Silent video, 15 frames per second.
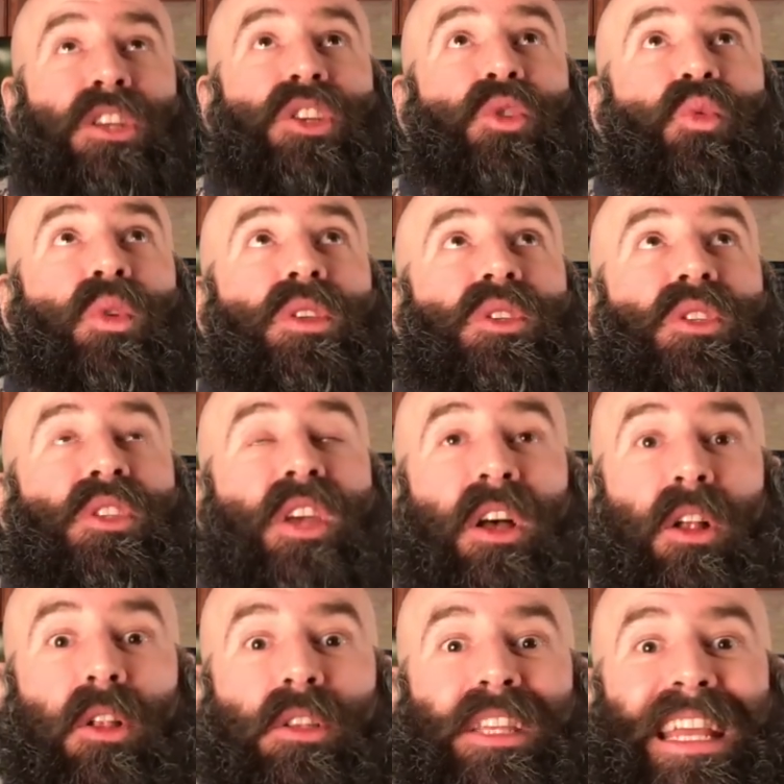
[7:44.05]
to
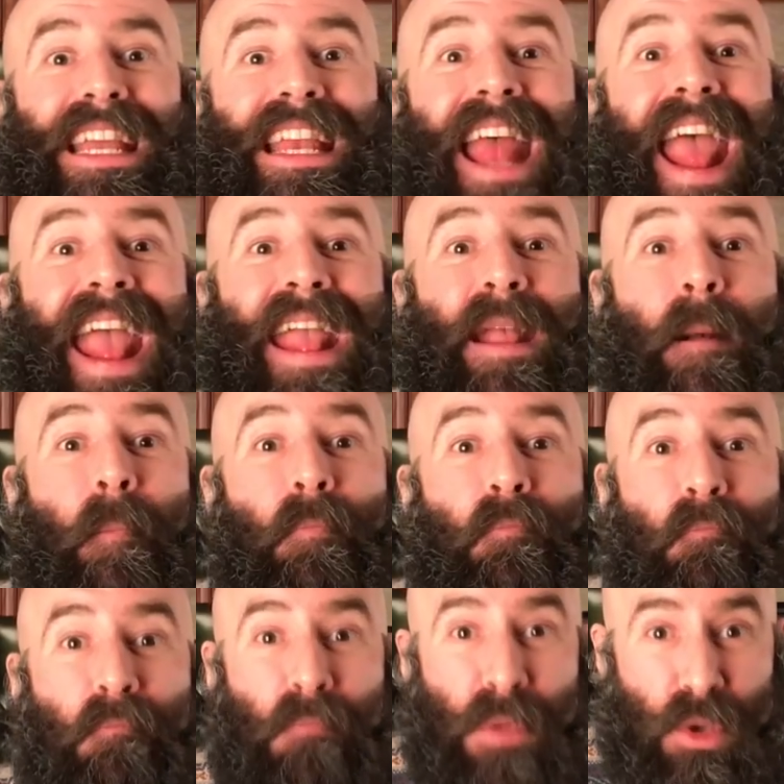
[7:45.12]
result in a
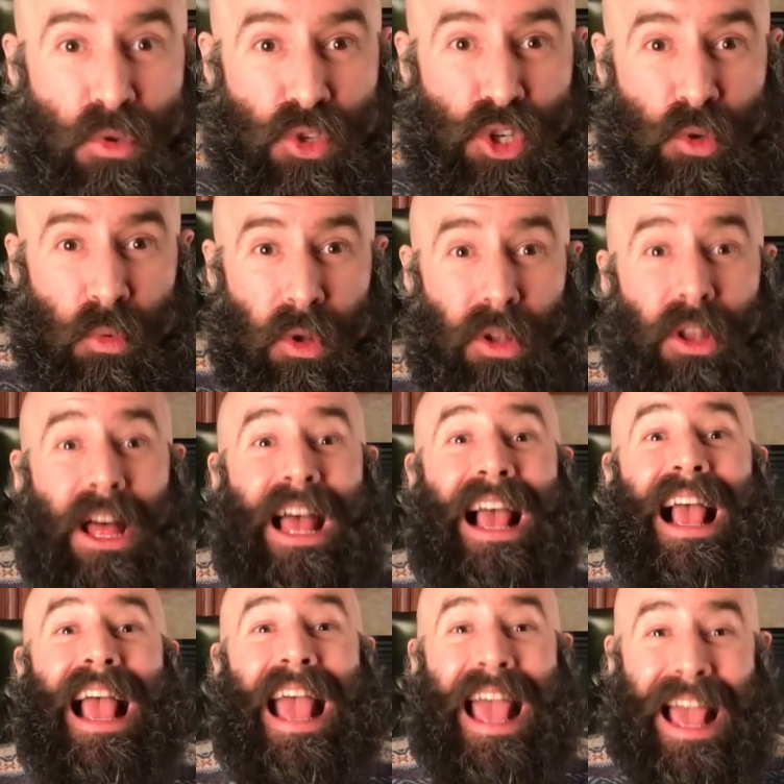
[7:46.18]
mutual
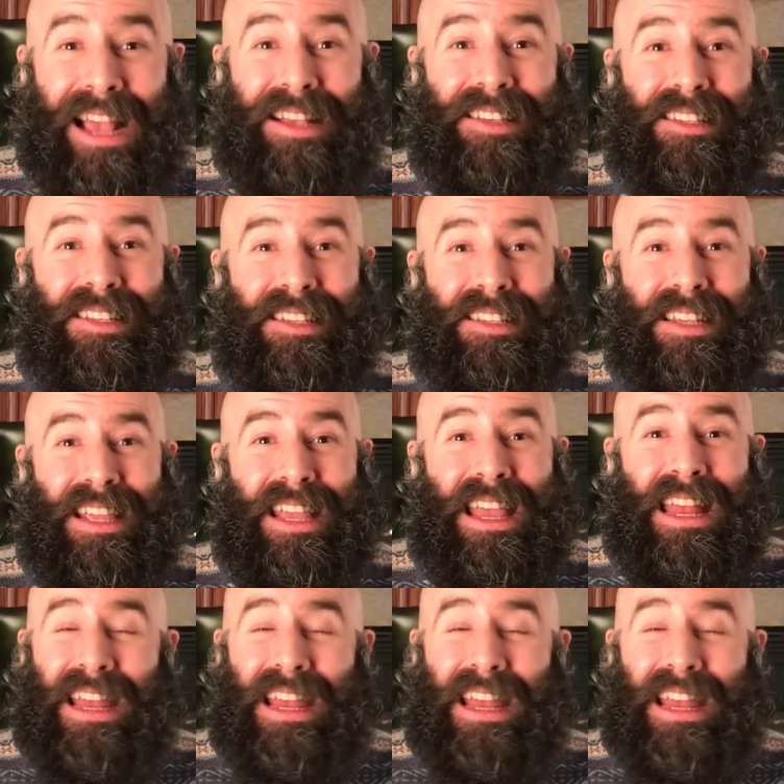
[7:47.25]
ecstasy.